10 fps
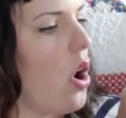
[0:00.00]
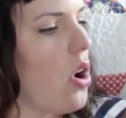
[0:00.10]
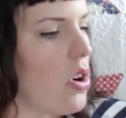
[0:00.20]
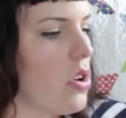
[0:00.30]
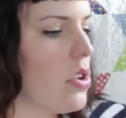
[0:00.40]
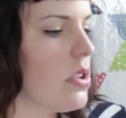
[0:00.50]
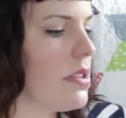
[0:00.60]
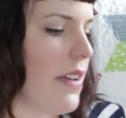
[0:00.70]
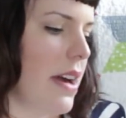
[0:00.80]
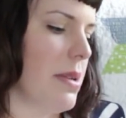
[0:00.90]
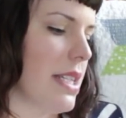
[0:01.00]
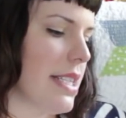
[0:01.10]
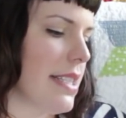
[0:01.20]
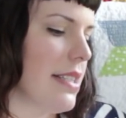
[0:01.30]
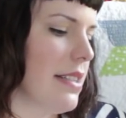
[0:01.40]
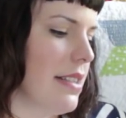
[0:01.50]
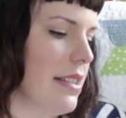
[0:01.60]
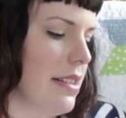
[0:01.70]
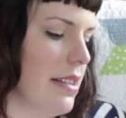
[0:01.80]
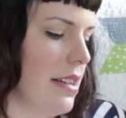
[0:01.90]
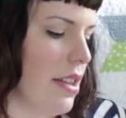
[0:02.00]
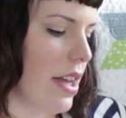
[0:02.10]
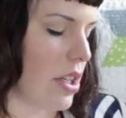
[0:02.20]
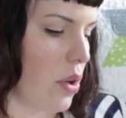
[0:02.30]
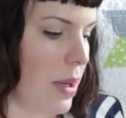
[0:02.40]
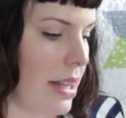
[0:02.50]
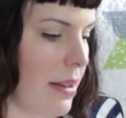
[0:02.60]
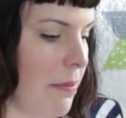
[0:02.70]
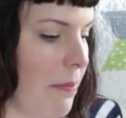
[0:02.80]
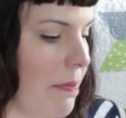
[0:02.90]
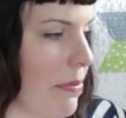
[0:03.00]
all the fabrics that go in them.